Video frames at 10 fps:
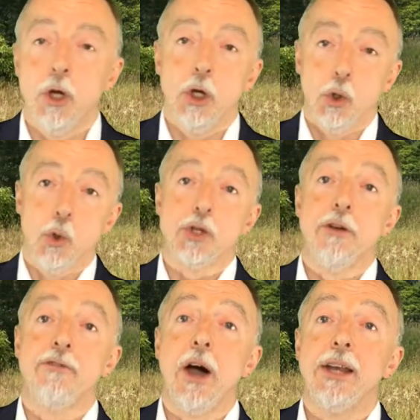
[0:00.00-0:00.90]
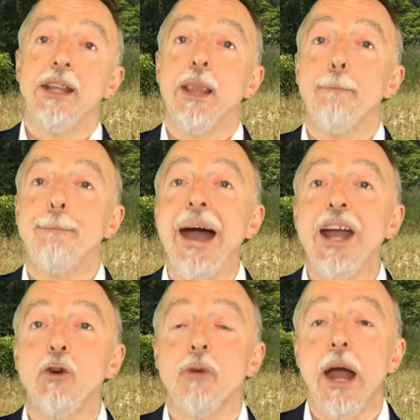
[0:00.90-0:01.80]
You'll also find in the
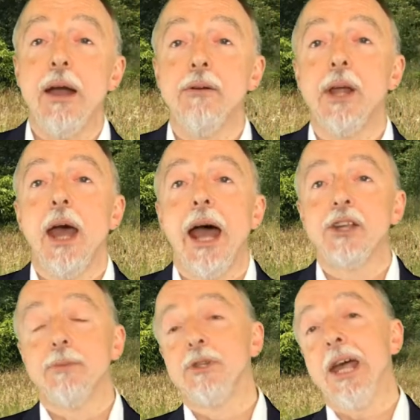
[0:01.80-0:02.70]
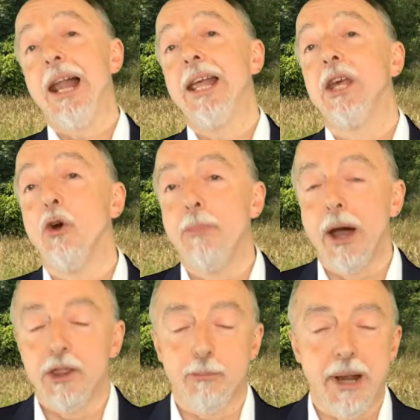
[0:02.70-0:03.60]
background, as I'm telling you
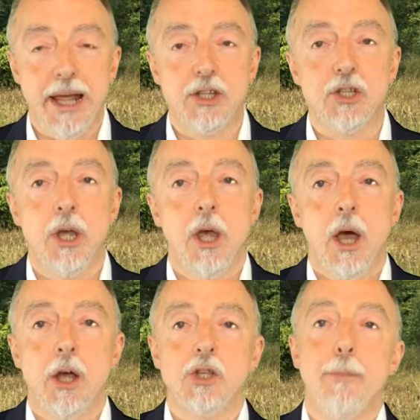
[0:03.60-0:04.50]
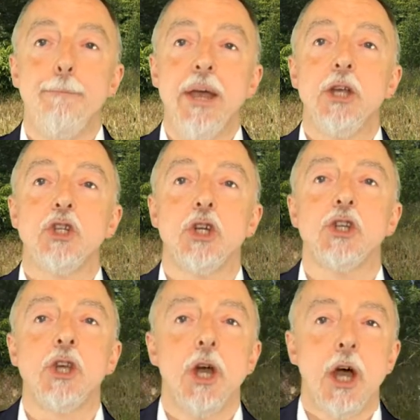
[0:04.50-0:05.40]
about the place, some pictures
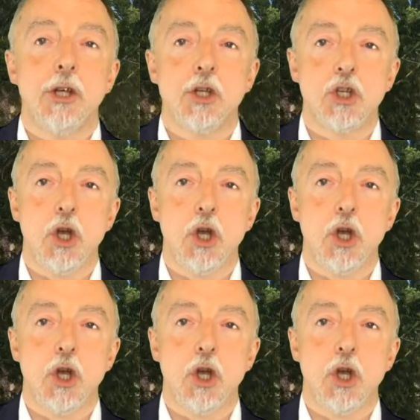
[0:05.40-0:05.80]
to show